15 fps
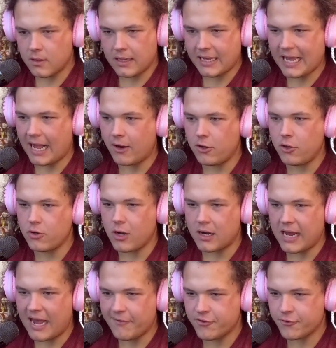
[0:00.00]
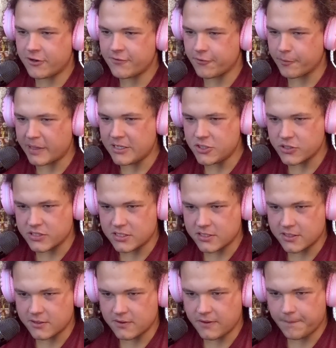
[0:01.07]
Like, how do you not have their information
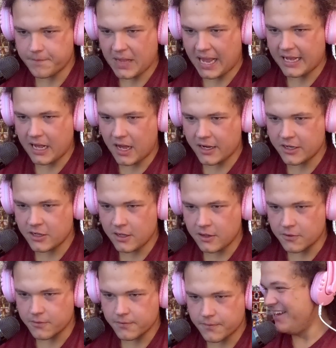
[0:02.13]
still? I gotta know.